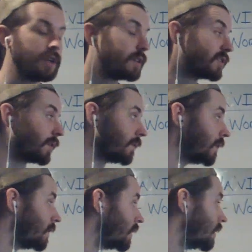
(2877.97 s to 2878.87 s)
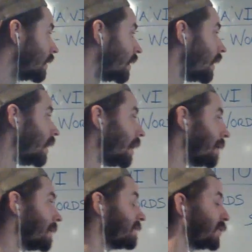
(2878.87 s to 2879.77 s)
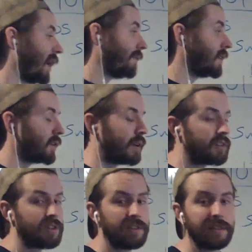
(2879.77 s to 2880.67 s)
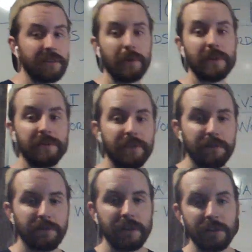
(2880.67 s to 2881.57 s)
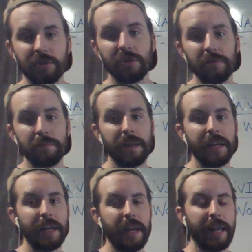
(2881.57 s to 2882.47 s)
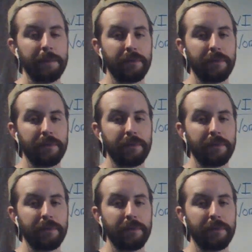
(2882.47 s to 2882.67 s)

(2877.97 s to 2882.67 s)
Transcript: So if you have any questions, as always, feel free to shoot me a